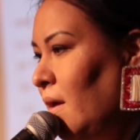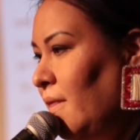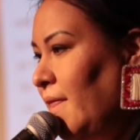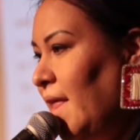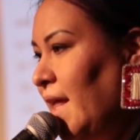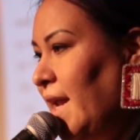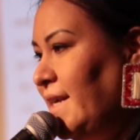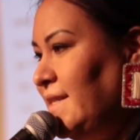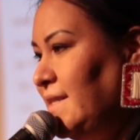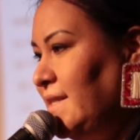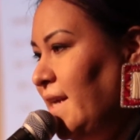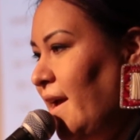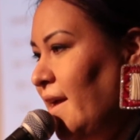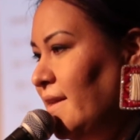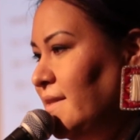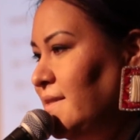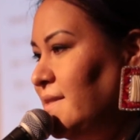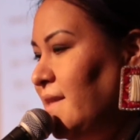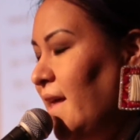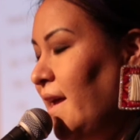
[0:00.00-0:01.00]
that I
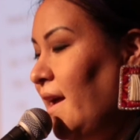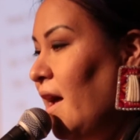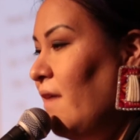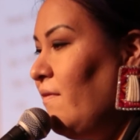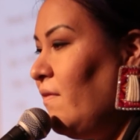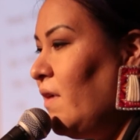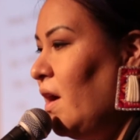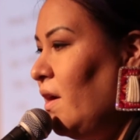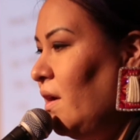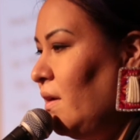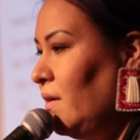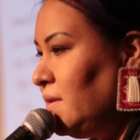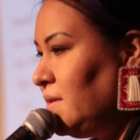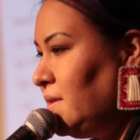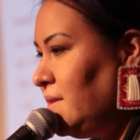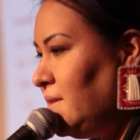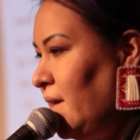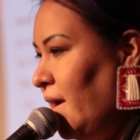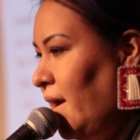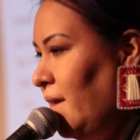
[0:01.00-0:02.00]
dance like I've got
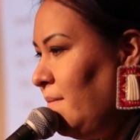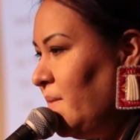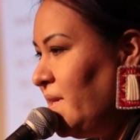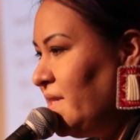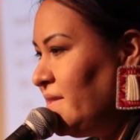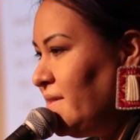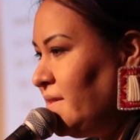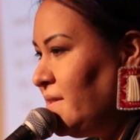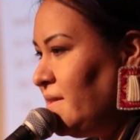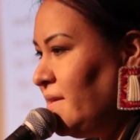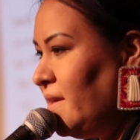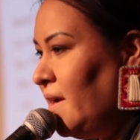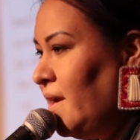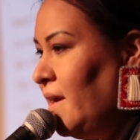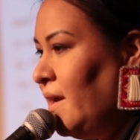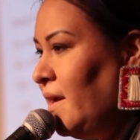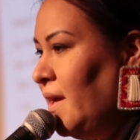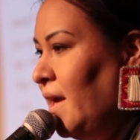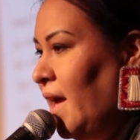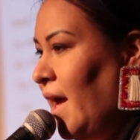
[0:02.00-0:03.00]
diamonds
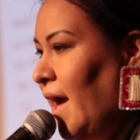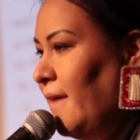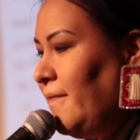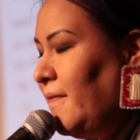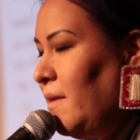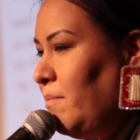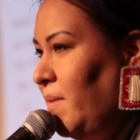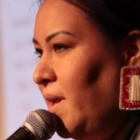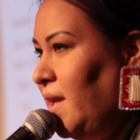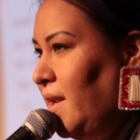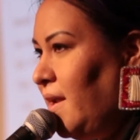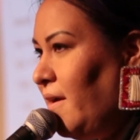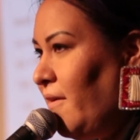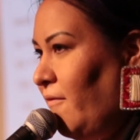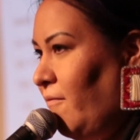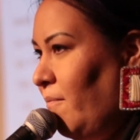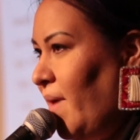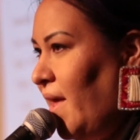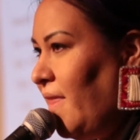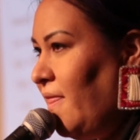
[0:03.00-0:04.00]
at the meeting
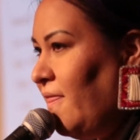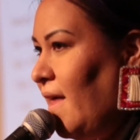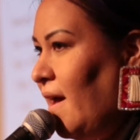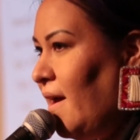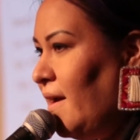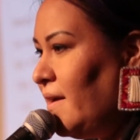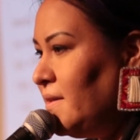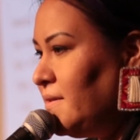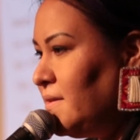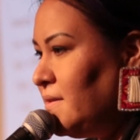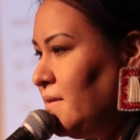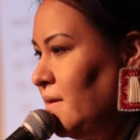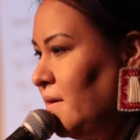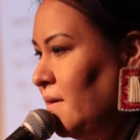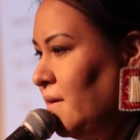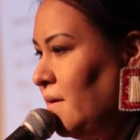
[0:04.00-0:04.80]
of my thighs?